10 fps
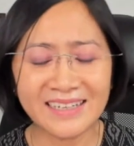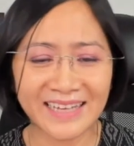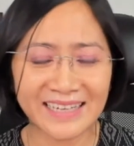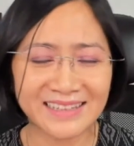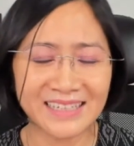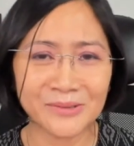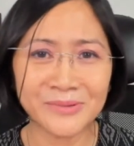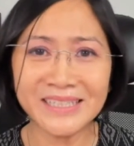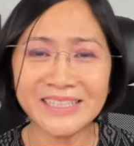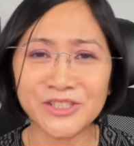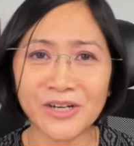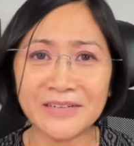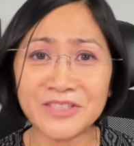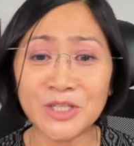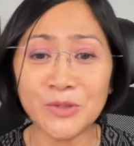that really
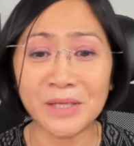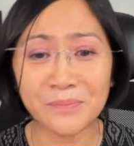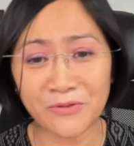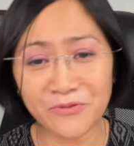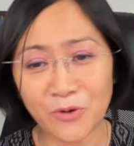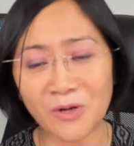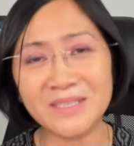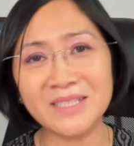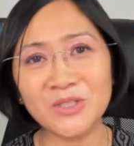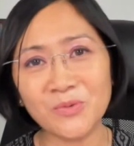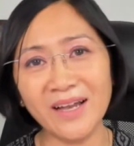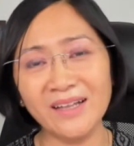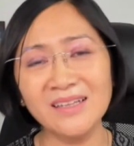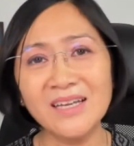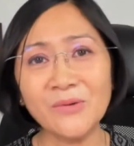drives human performance as
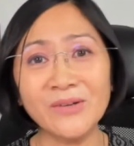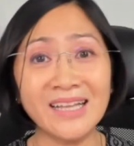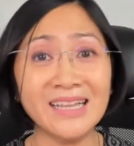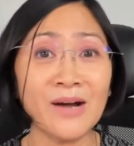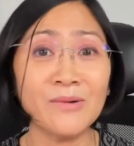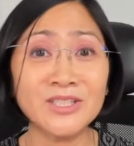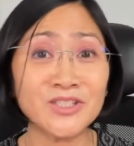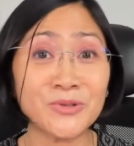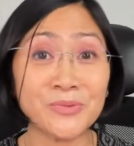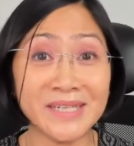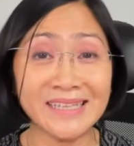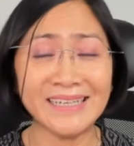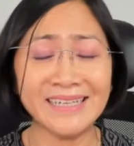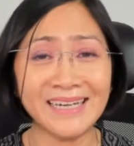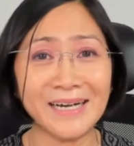well, will allow us to
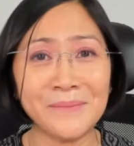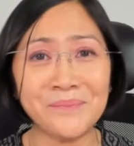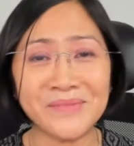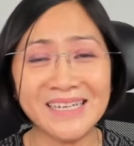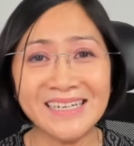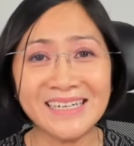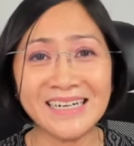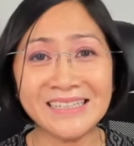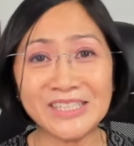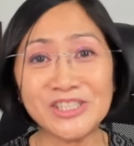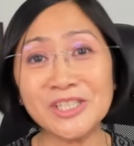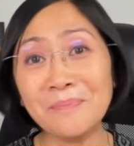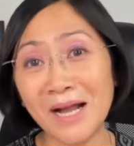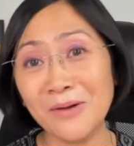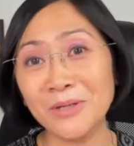really um, unleash the
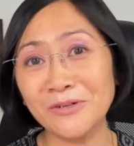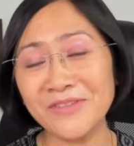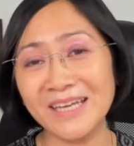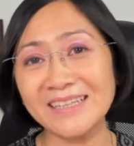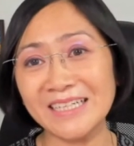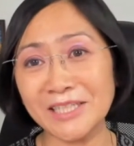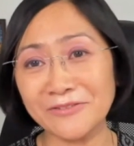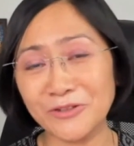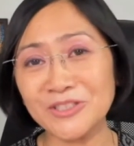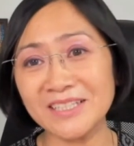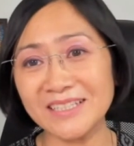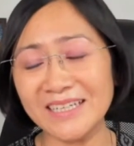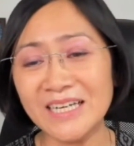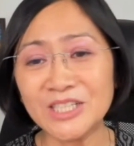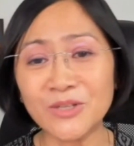power of that uh, diversity.